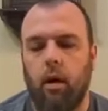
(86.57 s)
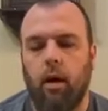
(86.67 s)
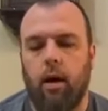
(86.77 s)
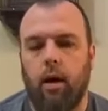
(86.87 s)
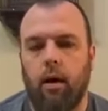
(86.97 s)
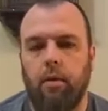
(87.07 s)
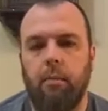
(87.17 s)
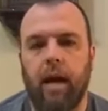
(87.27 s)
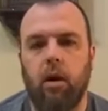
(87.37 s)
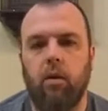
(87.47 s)
The
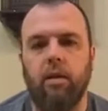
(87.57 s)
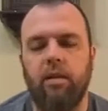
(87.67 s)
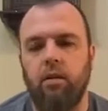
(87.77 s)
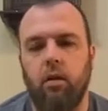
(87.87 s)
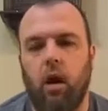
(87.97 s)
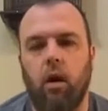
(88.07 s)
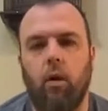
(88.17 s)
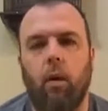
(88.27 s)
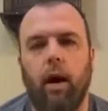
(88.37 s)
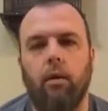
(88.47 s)
battle continued on a
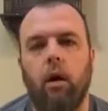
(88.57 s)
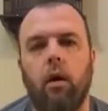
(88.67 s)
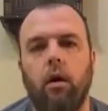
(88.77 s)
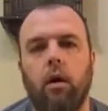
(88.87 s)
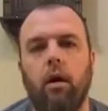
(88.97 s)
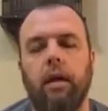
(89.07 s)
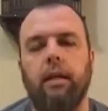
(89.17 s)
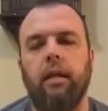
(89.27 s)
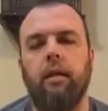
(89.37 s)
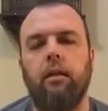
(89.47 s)
while longer, and
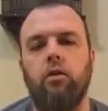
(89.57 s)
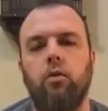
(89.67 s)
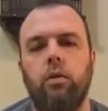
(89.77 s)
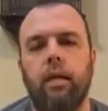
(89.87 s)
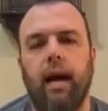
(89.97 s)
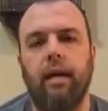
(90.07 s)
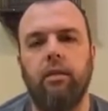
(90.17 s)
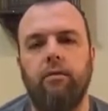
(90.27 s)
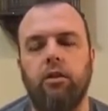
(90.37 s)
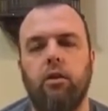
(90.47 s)
then the two sides
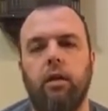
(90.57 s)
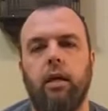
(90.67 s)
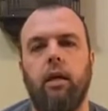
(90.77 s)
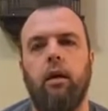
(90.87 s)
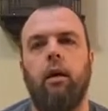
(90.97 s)
eventually